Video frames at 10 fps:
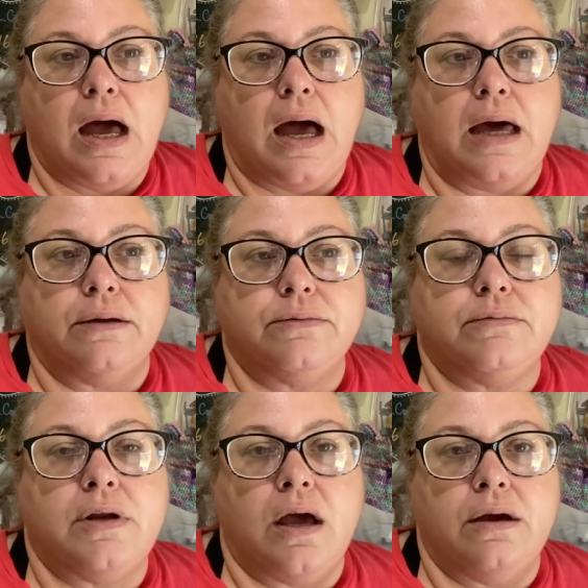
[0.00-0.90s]
I don't
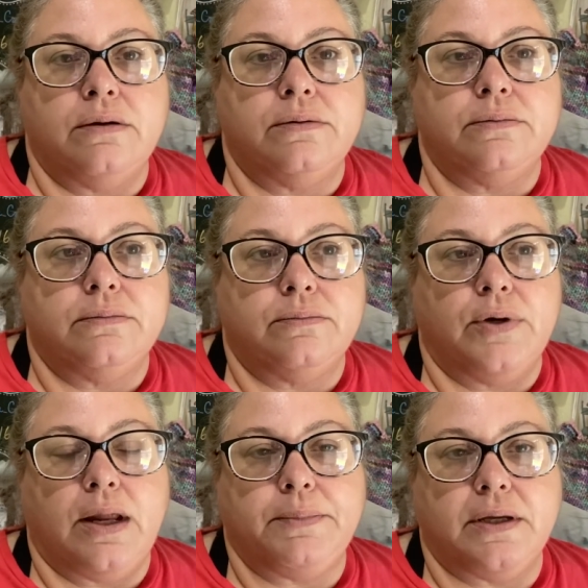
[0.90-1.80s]
know
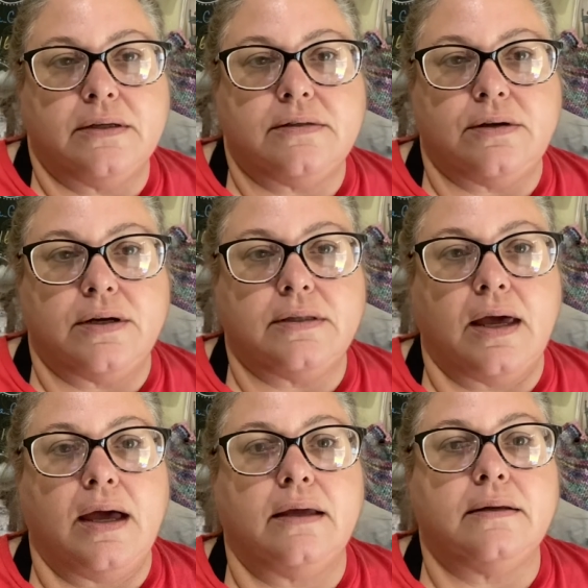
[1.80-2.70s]
when I'm going to start
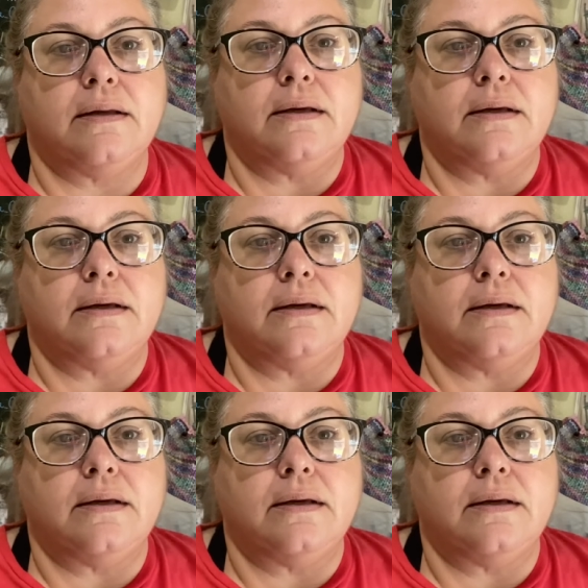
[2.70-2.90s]
that.